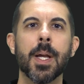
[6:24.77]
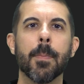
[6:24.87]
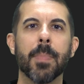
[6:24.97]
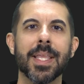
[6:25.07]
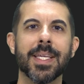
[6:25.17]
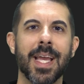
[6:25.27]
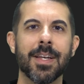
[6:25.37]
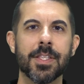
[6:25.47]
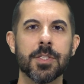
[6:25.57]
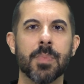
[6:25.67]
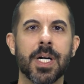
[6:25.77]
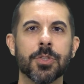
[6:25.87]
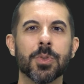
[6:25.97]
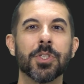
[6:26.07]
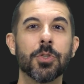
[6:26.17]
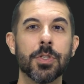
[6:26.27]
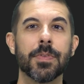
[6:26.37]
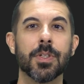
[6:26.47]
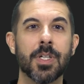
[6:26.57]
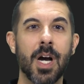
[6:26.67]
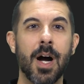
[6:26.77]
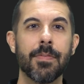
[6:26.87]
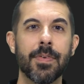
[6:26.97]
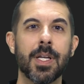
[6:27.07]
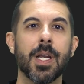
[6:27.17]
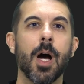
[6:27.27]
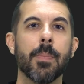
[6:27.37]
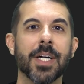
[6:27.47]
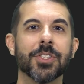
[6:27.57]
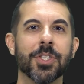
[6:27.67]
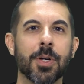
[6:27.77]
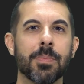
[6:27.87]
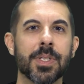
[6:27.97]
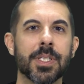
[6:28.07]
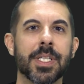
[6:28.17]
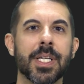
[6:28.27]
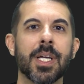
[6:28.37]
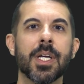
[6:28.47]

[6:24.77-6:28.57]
By the end of this module, you should feel confident about your ability